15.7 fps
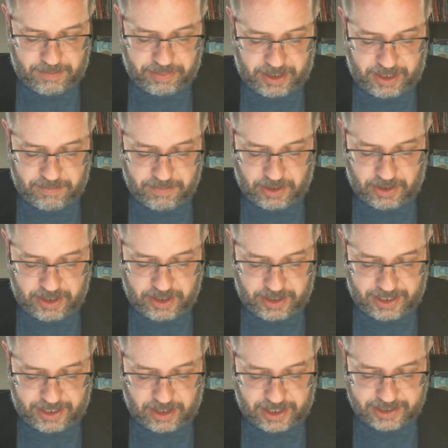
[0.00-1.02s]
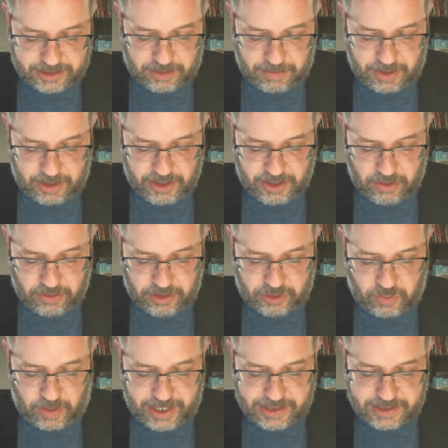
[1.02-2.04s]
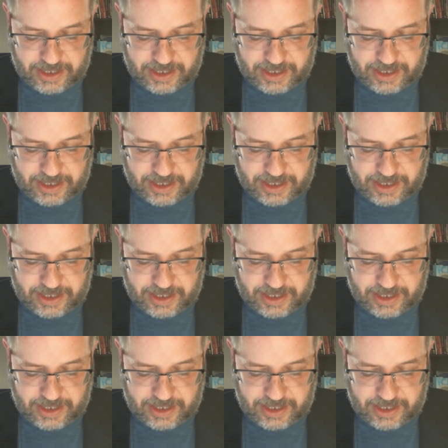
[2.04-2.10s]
played They lost to Mariota twice.